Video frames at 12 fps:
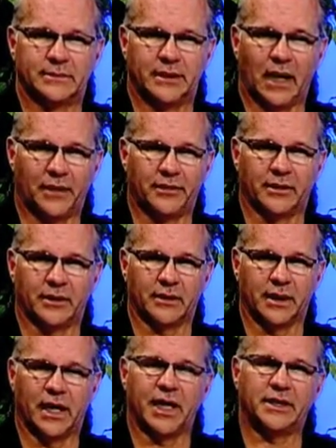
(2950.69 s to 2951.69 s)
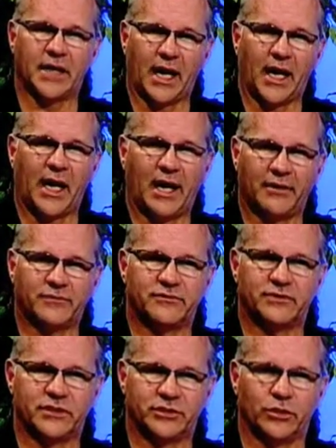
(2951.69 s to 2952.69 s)
Nothing. And you have
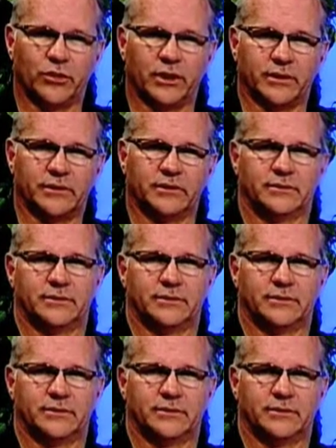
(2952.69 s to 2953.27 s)
to do it.